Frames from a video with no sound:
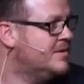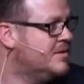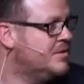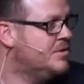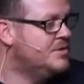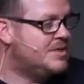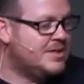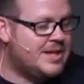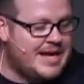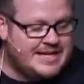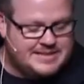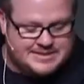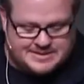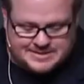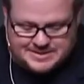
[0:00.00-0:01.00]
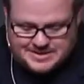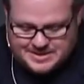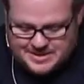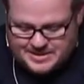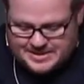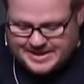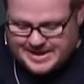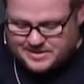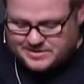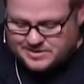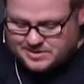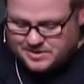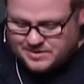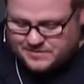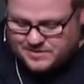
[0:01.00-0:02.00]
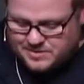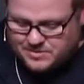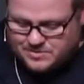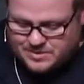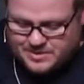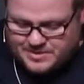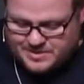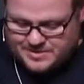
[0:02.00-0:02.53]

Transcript: who delights in the counsel of the Lord,